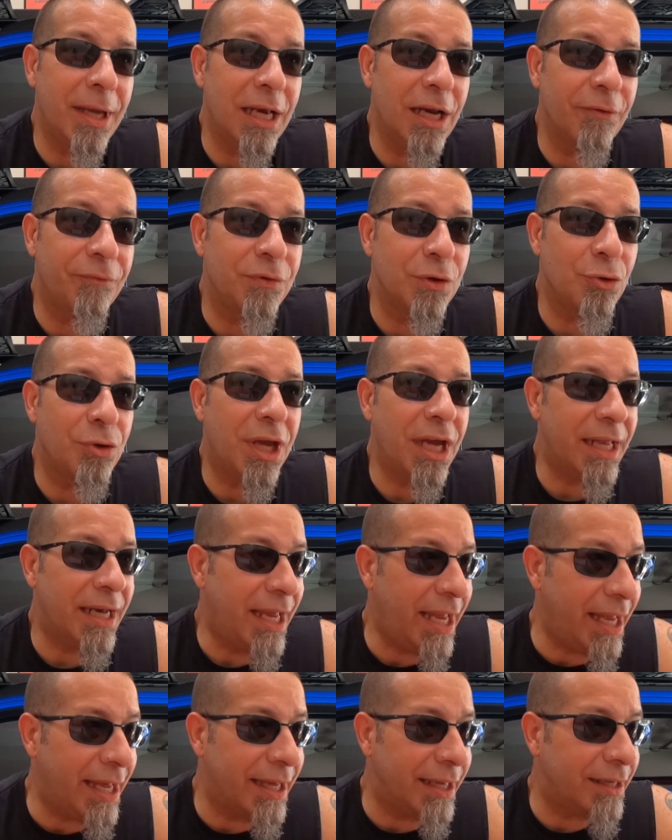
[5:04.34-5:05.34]
mean, if you get
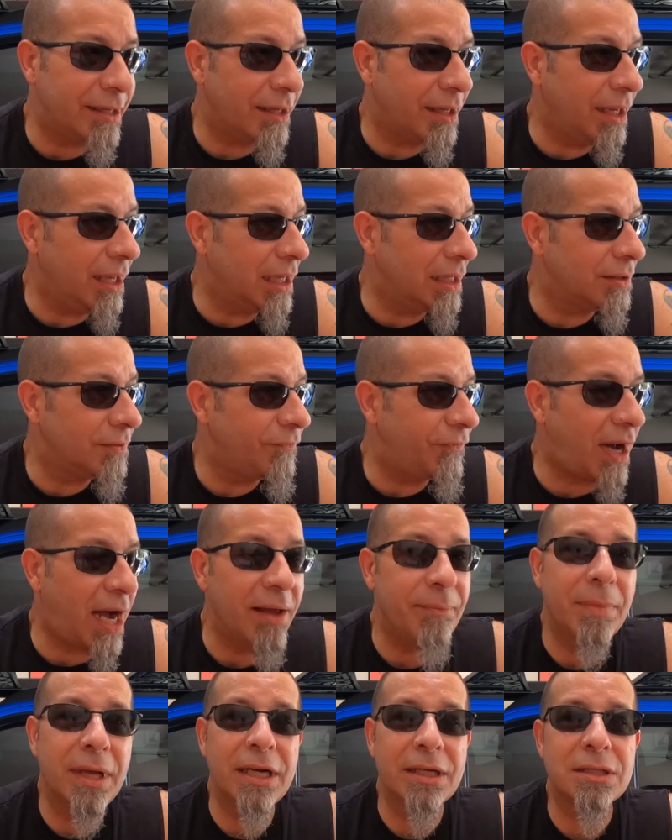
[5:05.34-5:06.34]
hit and
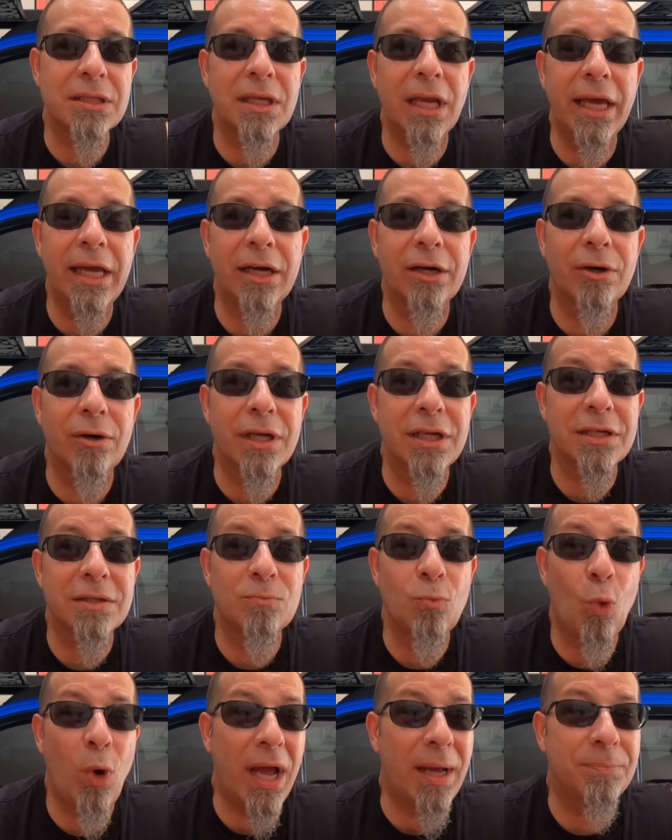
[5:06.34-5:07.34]
five minutes later
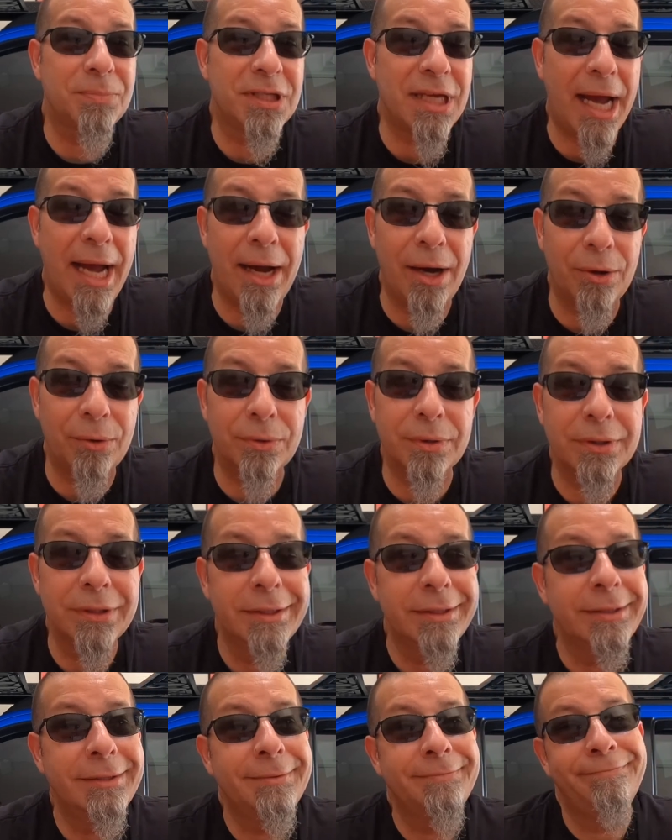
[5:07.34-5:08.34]
it webs out,
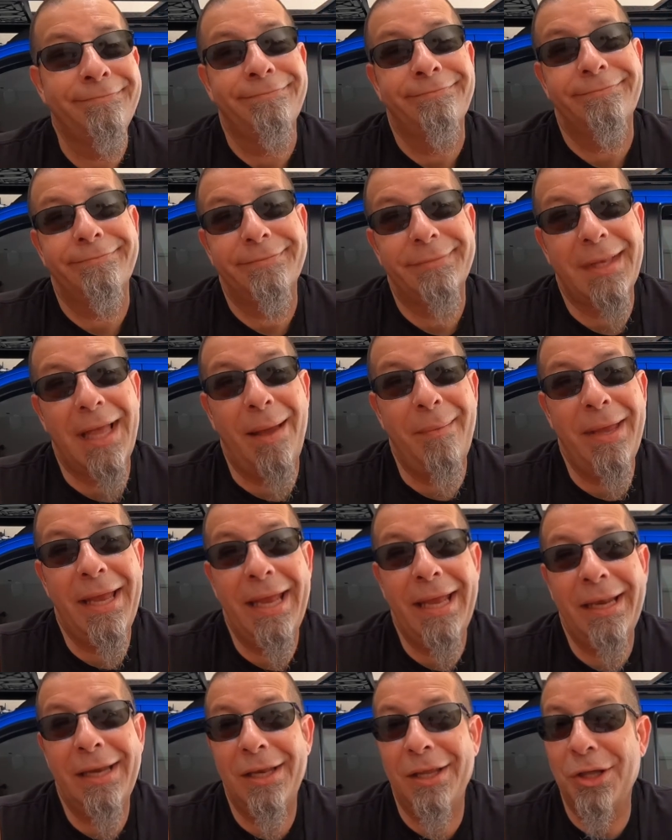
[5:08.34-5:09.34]
I
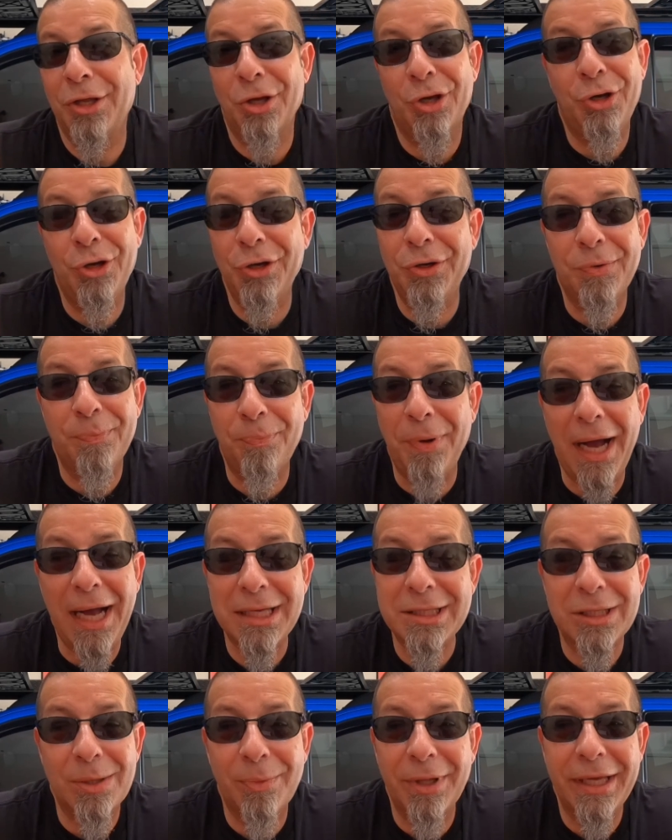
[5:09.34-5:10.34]
mean, you couldn't
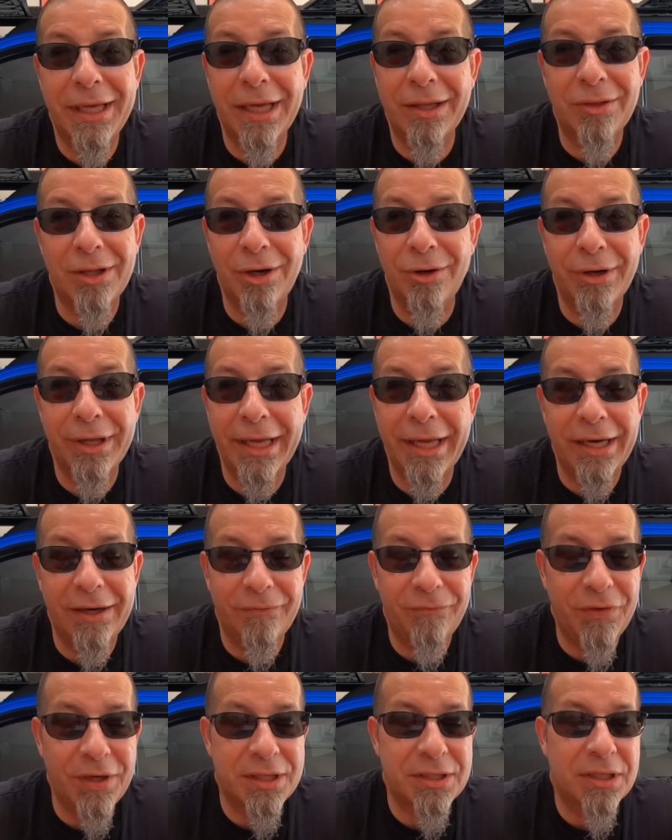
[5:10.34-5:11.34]
possibly get there to get
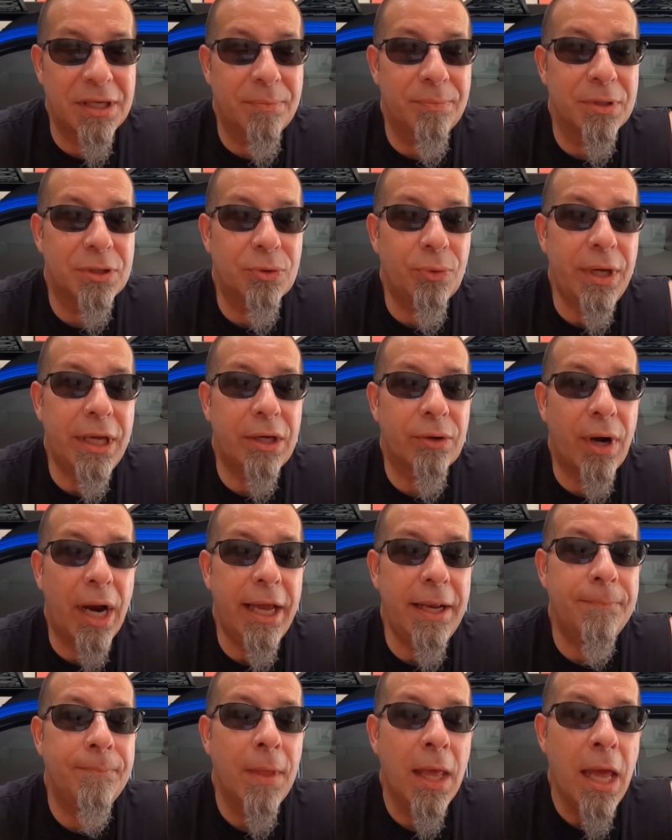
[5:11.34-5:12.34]
it fixed in between,
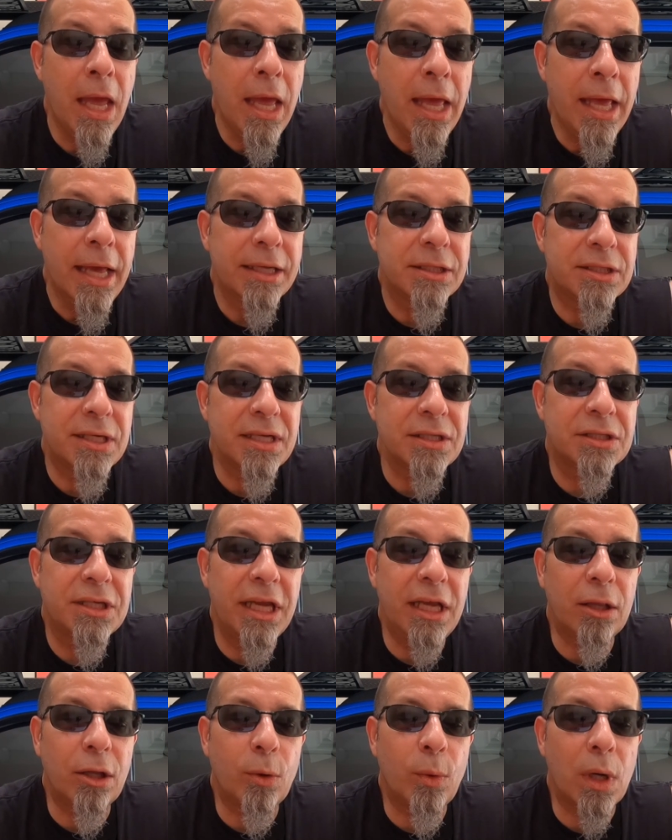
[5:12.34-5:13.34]
right? It says
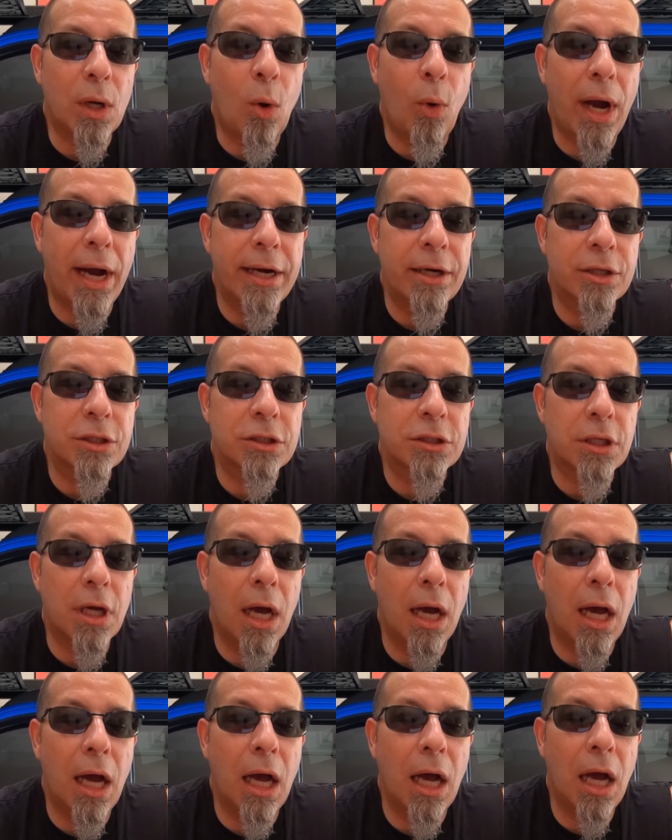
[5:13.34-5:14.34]
dealer requires
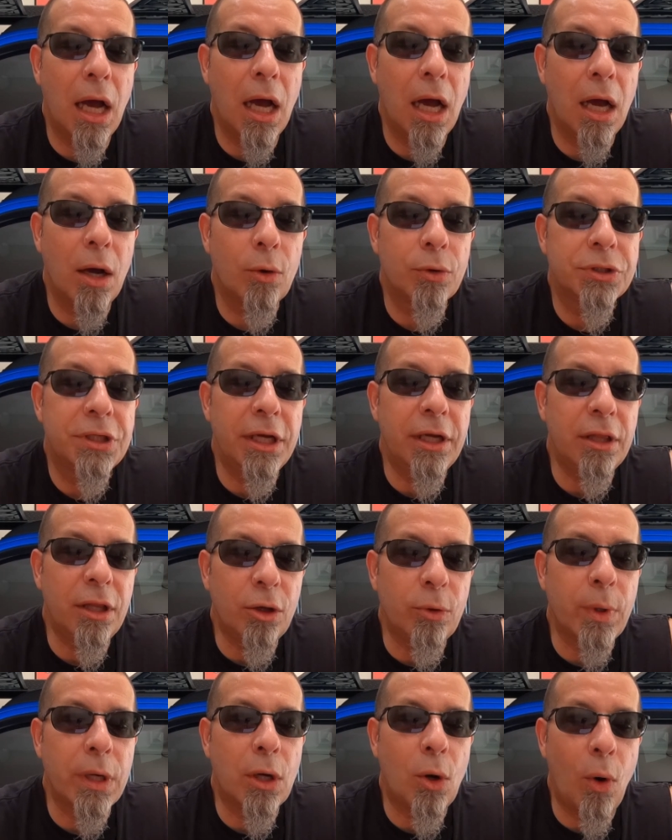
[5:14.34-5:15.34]
uh,
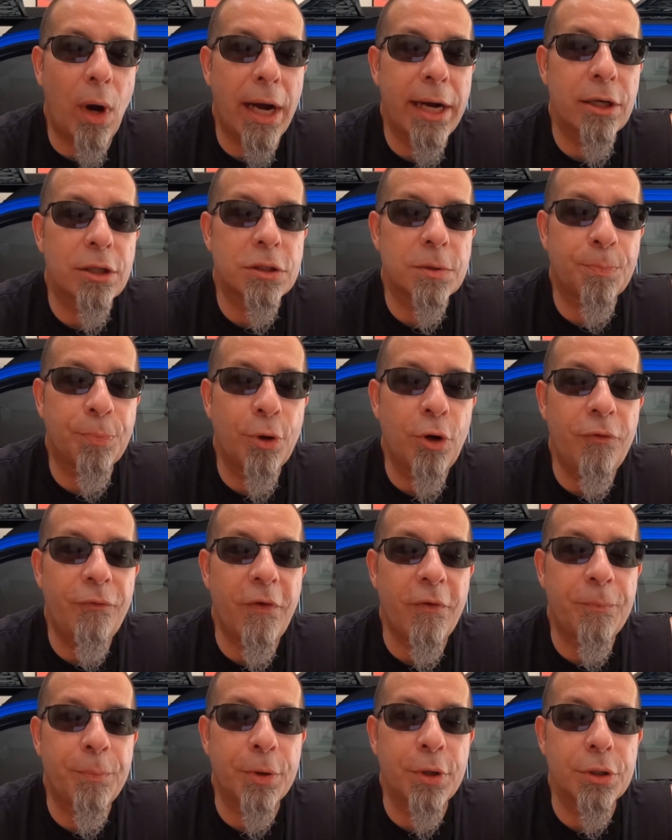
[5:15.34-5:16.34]
dealer requires
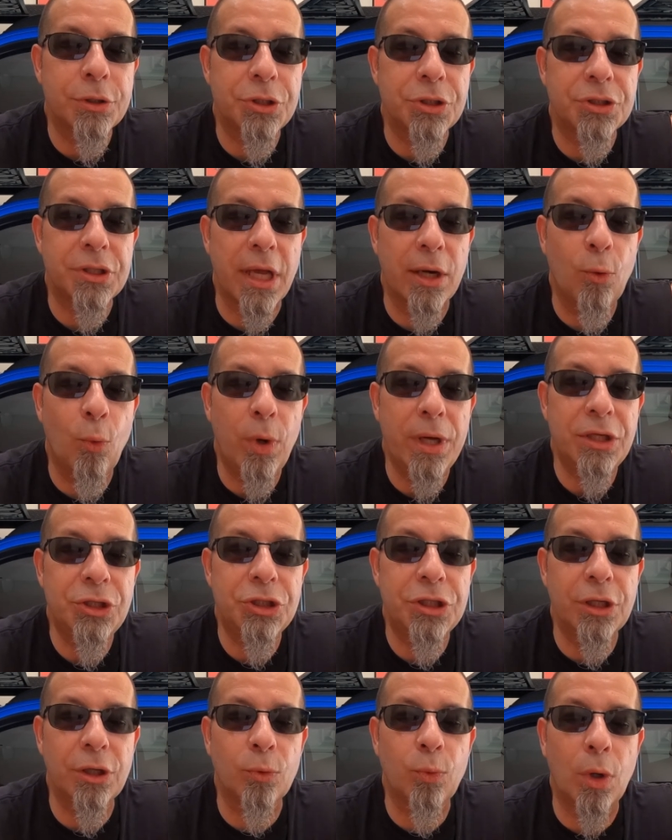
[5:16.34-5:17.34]
proof of purchase, and
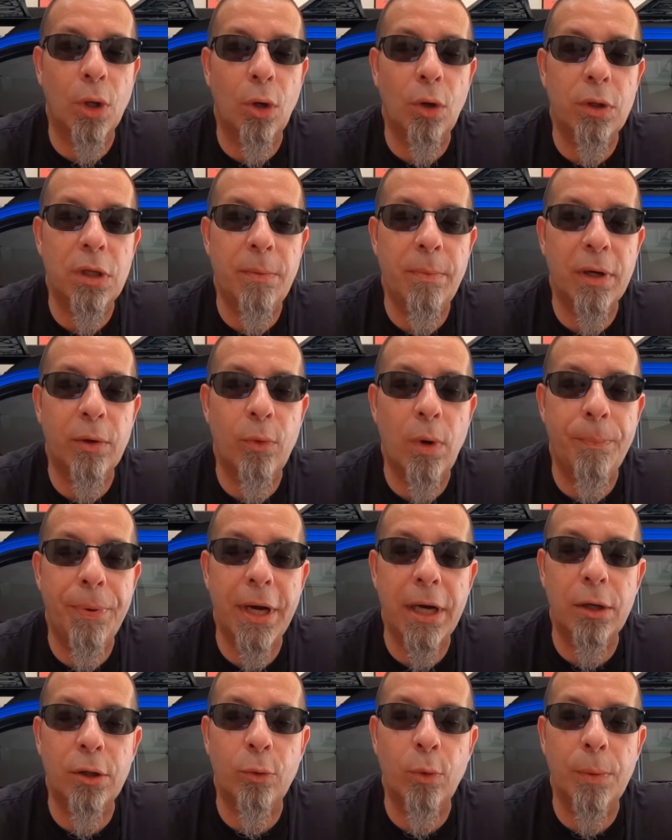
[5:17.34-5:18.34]
windshield will only be
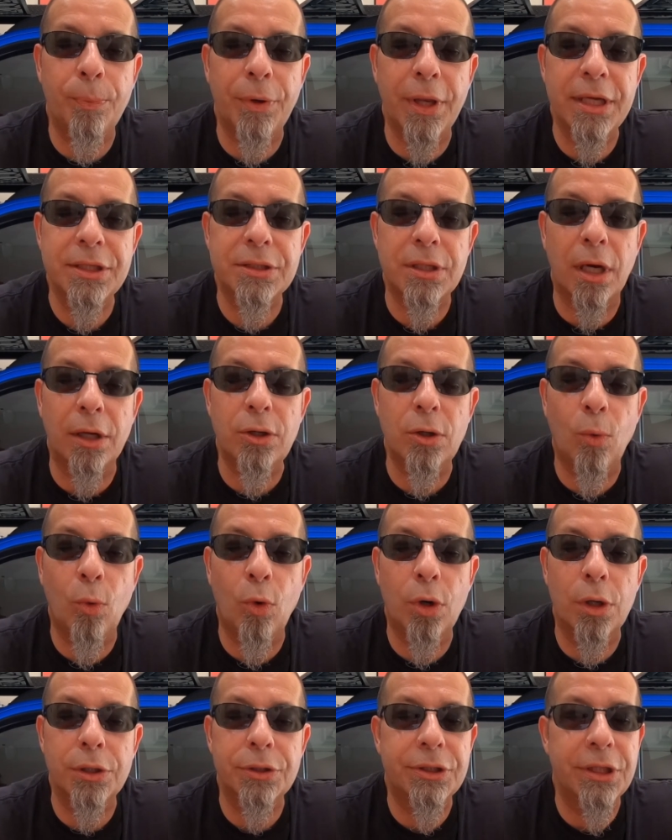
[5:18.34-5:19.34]
repaired or replaced under
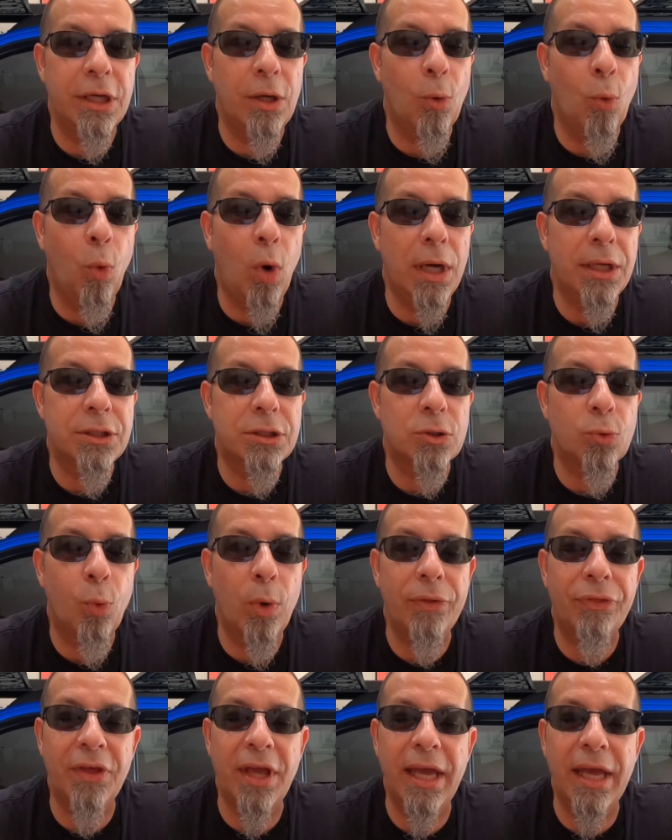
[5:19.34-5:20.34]
warranty once
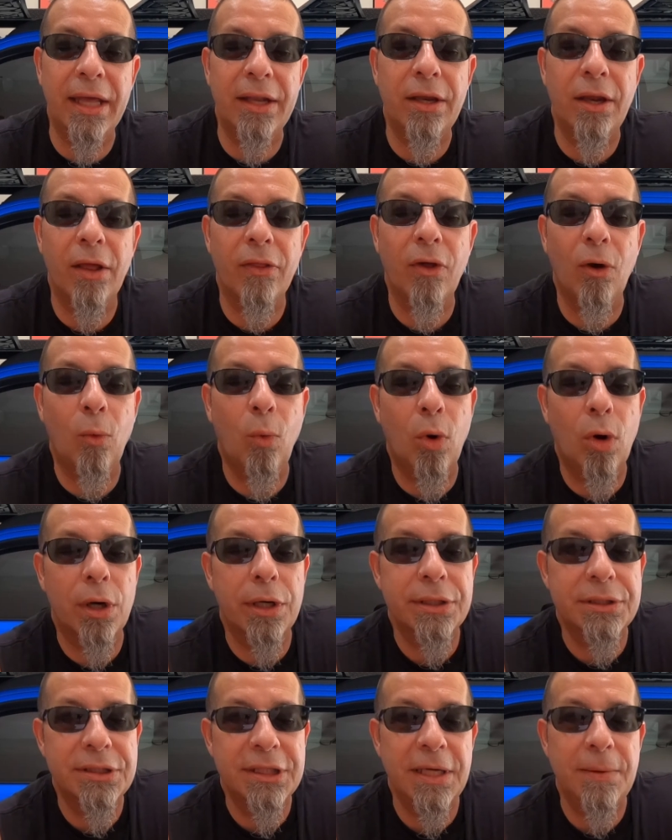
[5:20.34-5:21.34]
within the
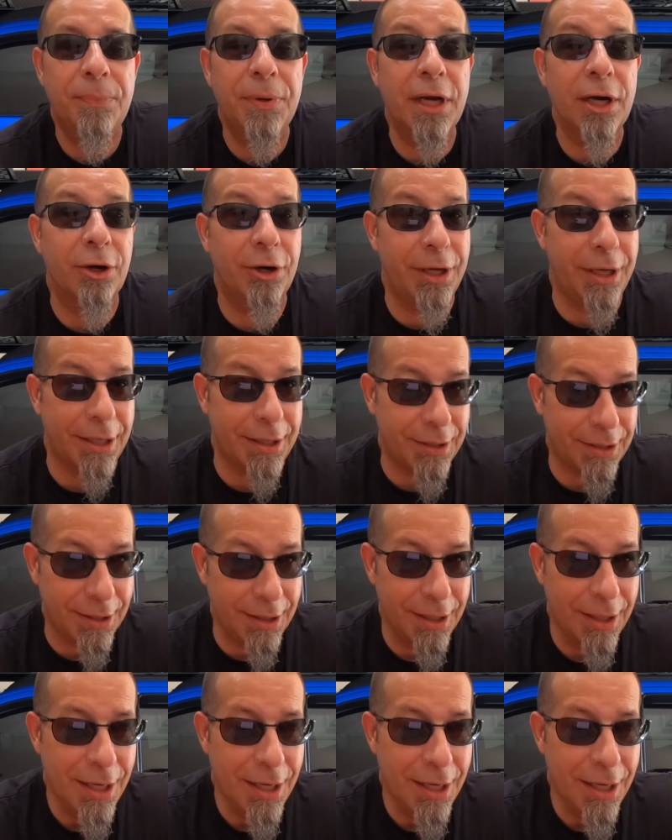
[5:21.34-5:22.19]
warranty period.